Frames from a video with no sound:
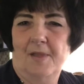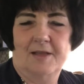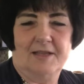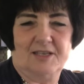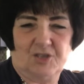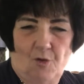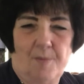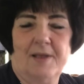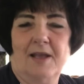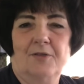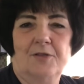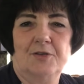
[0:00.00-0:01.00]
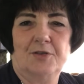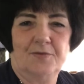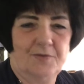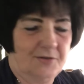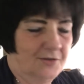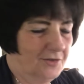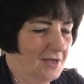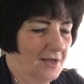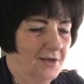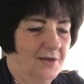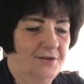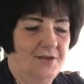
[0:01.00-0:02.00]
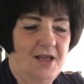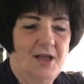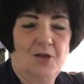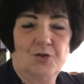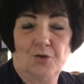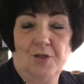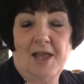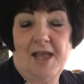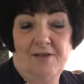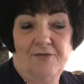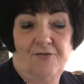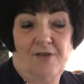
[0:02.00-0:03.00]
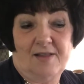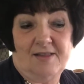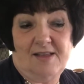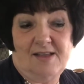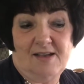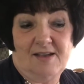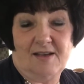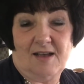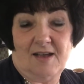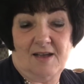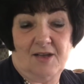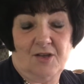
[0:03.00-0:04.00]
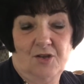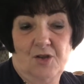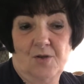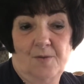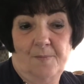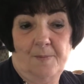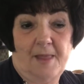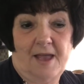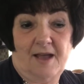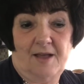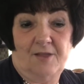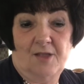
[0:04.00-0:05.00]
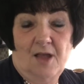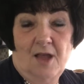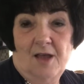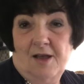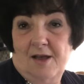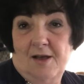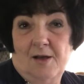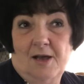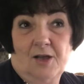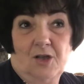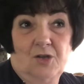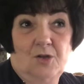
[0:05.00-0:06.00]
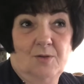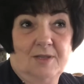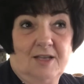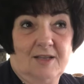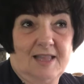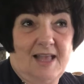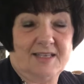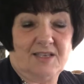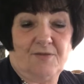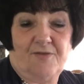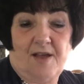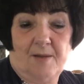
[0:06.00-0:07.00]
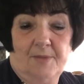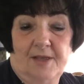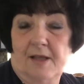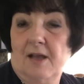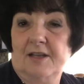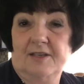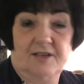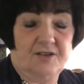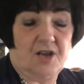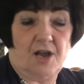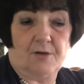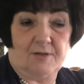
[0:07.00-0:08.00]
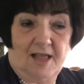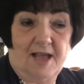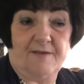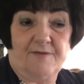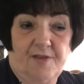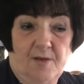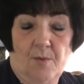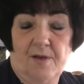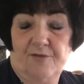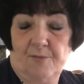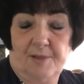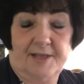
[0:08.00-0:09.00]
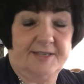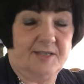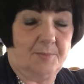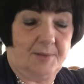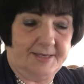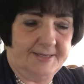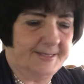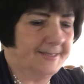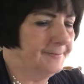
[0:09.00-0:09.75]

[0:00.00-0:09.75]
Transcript: scraping out the divots, and until they had finally a canoe. And a canoe could last a family an entire life. They went from place to place